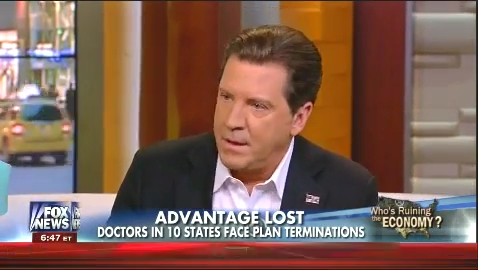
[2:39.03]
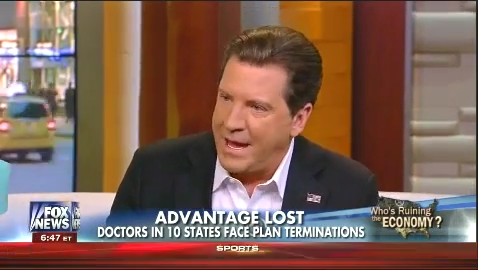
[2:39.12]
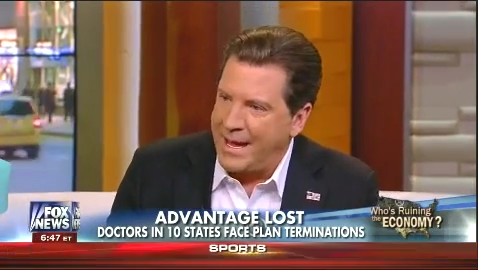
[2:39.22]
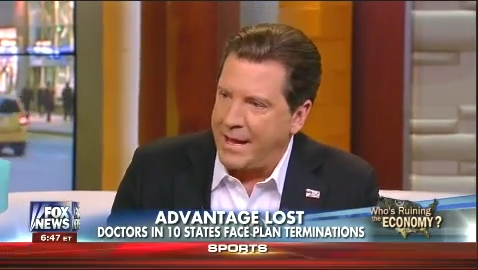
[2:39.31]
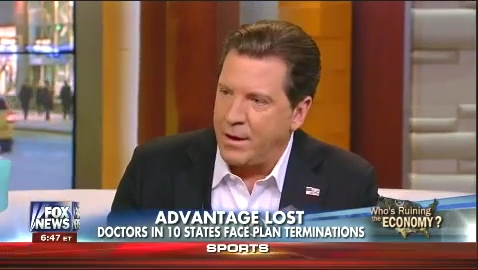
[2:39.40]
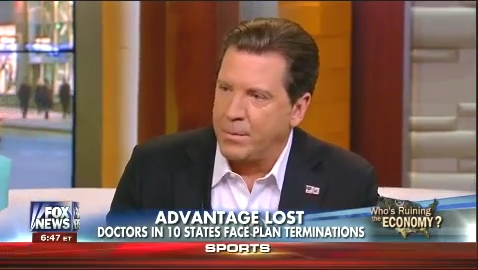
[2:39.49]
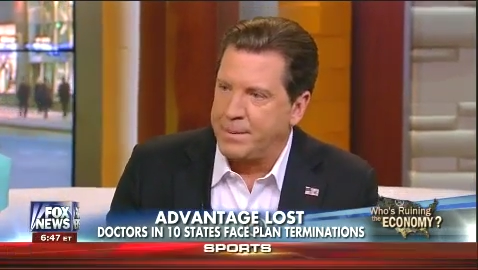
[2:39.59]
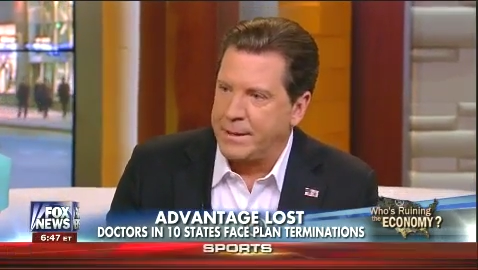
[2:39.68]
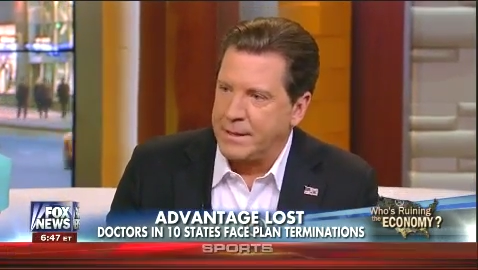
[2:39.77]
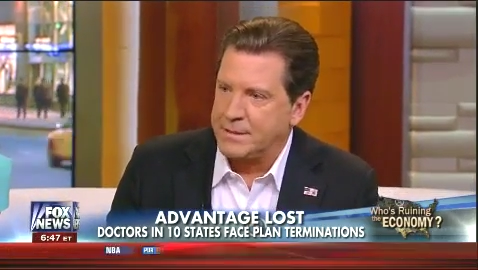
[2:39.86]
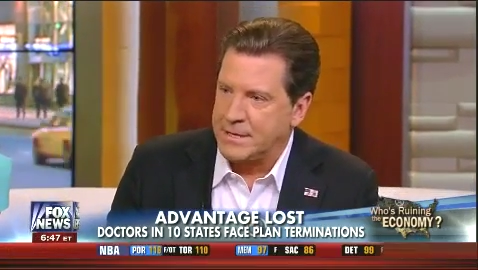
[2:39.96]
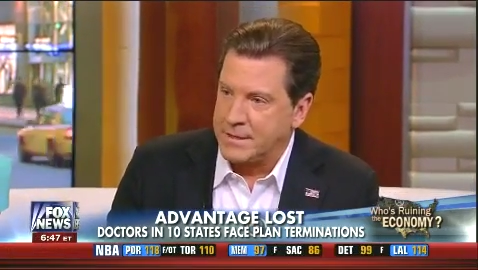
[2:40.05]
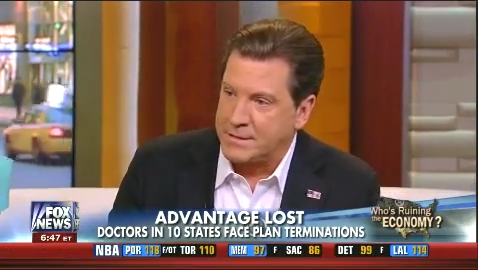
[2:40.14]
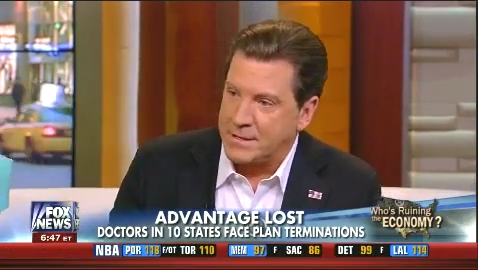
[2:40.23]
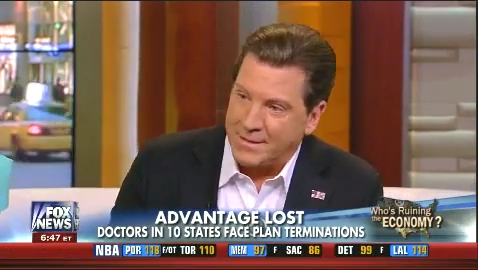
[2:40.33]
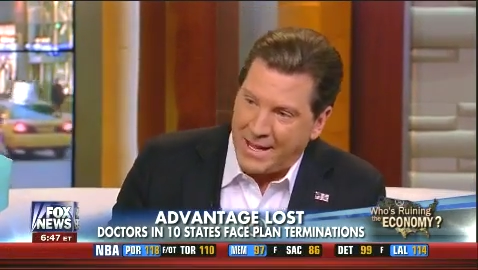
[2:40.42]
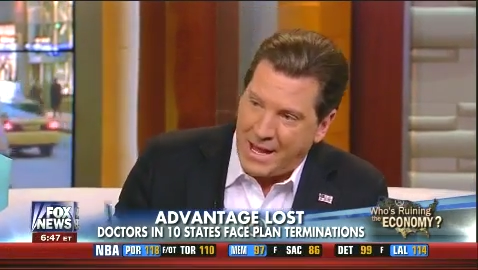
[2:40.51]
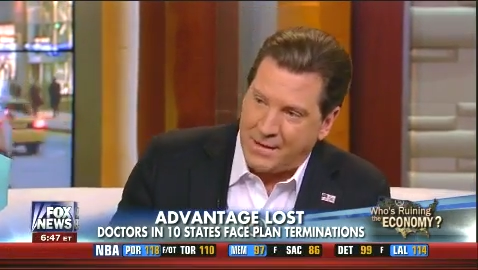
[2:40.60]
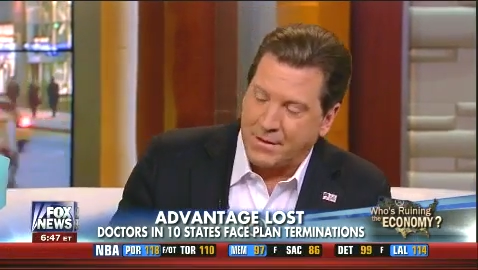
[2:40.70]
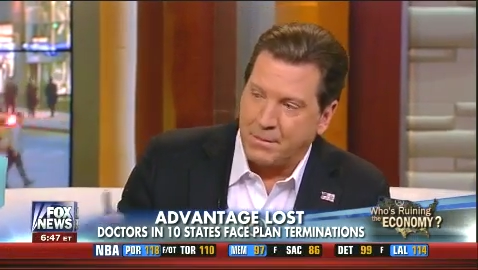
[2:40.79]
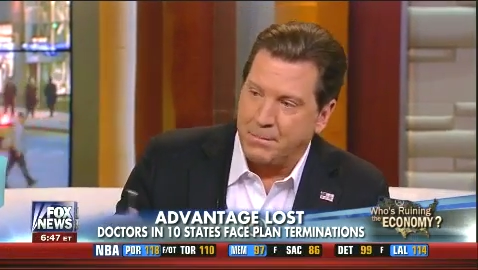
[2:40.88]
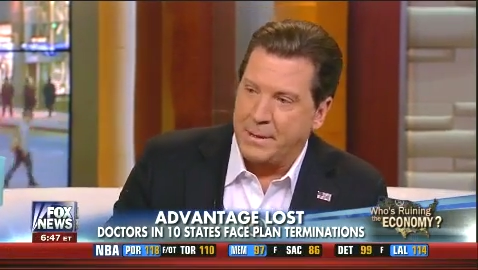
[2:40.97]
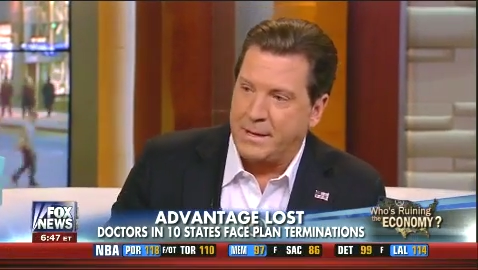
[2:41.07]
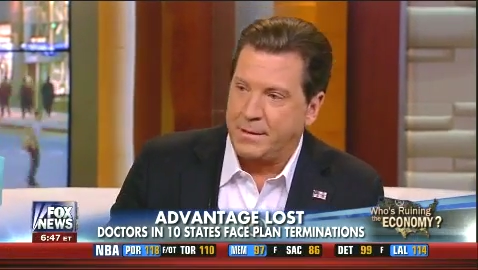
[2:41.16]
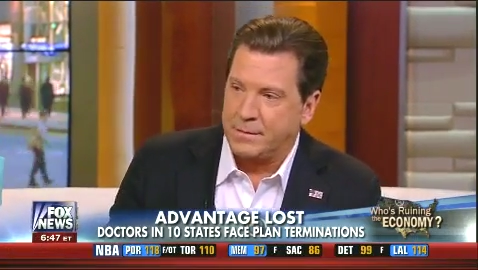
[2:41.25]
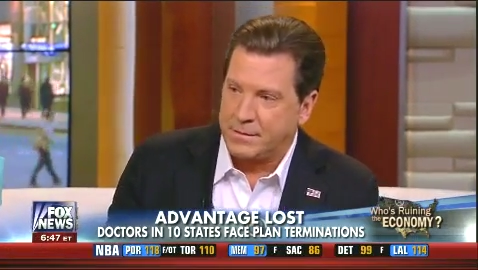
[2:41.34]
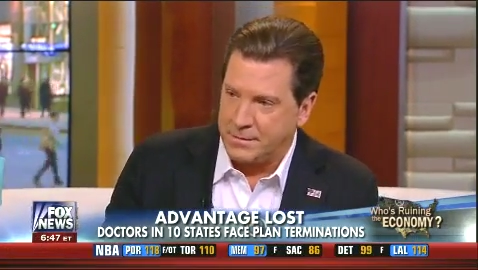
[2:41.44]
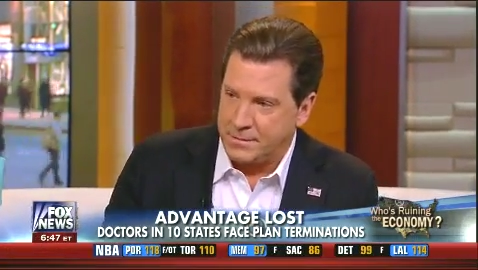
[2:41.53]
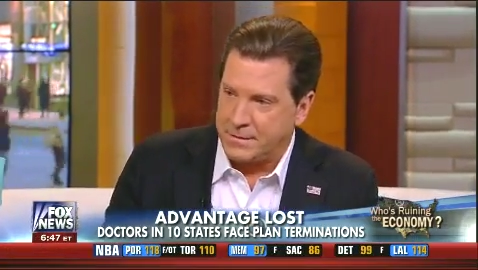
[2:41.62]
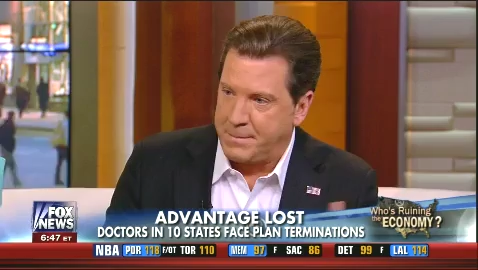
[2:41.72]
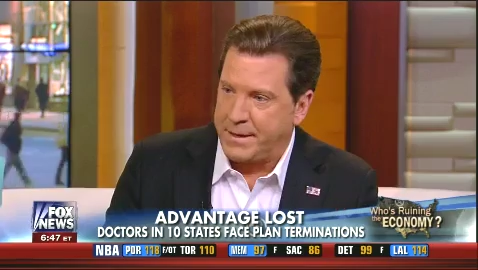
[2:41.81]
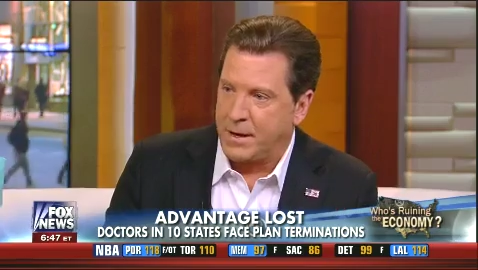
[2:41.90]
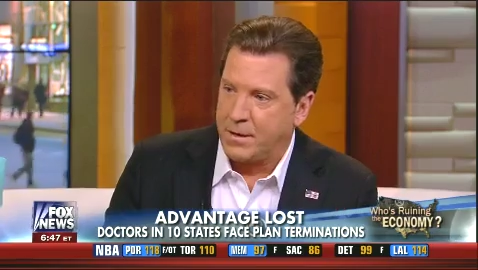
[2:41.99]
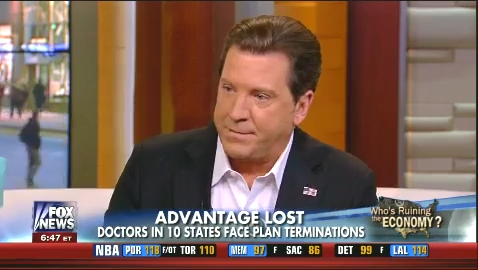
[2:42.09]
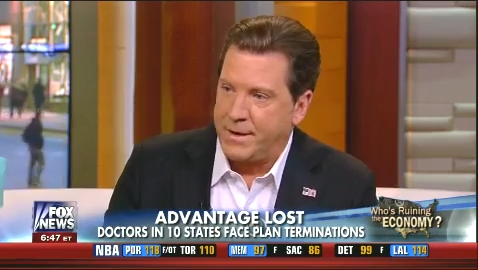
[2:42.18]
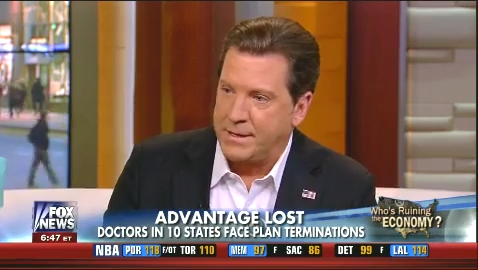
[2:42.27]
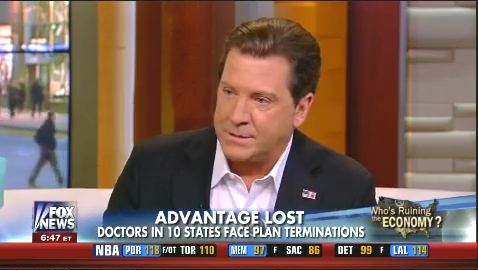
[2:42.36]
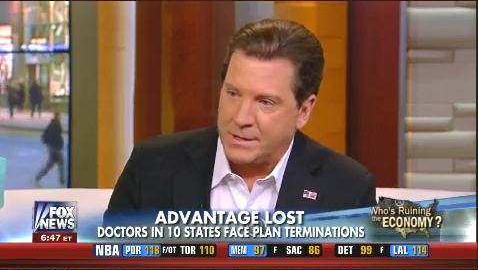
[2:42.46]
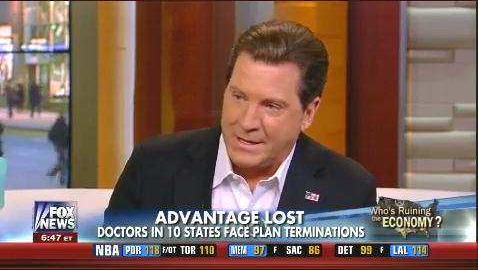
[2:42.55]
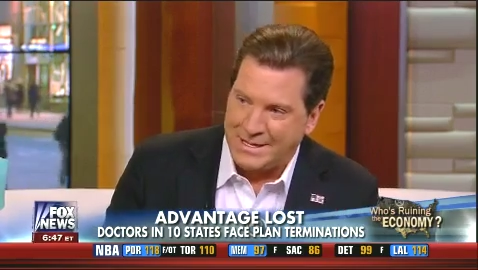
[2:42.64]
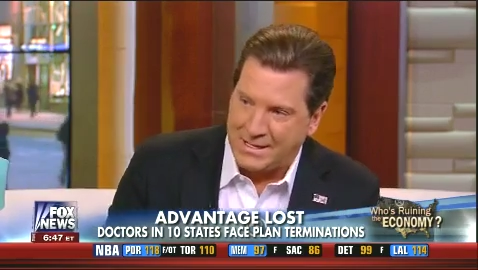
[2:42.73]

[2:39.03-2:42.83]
AARP says they have a competitor to Medicare Advantage.